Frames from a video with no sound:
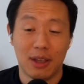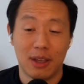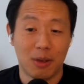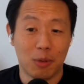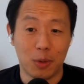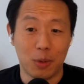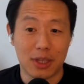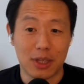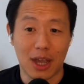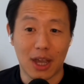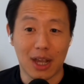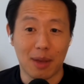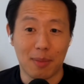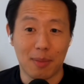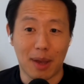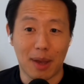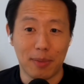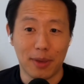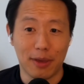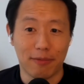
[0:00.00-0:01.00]
We talk
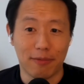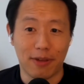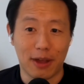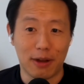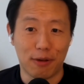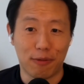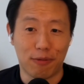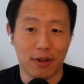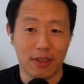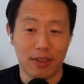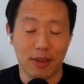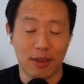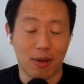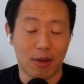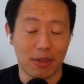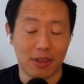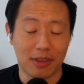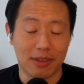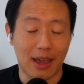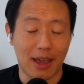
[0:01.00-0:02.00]
about being founder friendly all
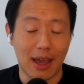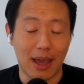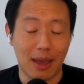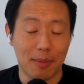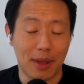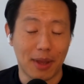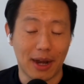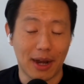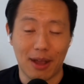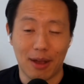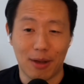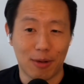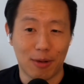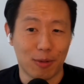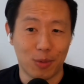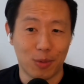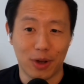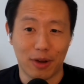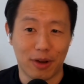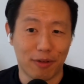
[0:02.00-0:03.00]
the time and how
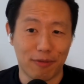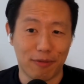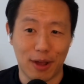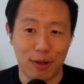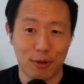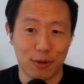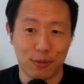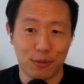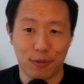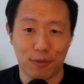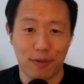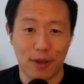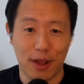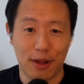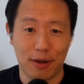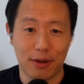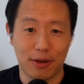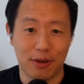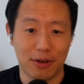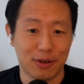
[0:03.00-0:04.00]
we are founders for
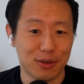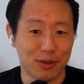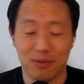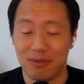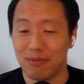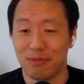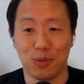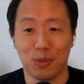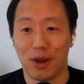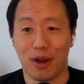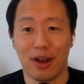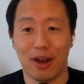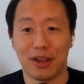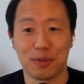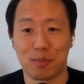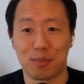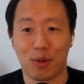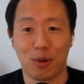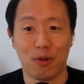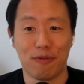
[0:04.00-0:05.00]
founders. We are as
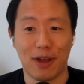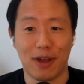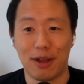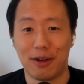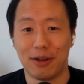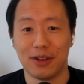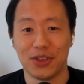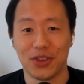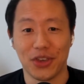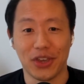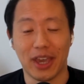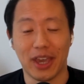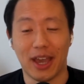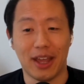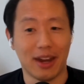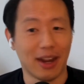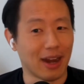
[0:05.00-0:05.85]
pro founders as you can get.